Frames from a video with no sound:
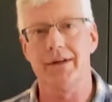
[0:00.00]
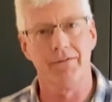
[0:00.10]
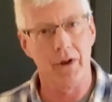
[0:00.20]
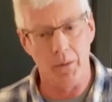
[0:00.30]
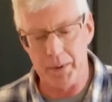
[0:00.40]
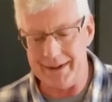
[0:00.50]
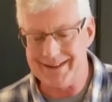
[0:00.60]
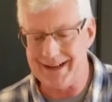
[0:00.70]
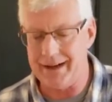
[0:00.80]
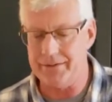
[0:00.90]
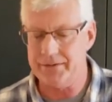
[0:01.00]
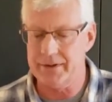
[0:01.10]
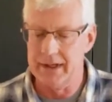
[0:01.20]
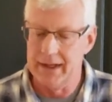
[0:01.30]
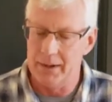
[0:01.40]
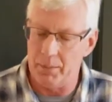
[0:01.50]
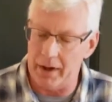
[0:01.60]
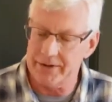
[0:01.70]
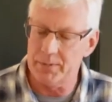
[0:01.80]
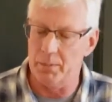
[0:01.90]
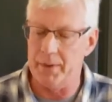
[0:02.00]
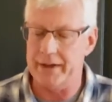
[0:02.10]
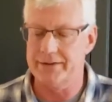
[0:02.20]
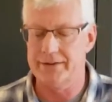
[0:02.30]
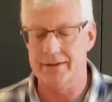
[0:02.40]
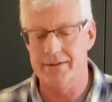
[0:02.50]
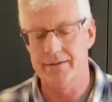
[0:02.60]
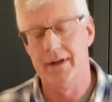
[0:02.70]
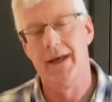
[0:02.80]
developing tests, possible medicines,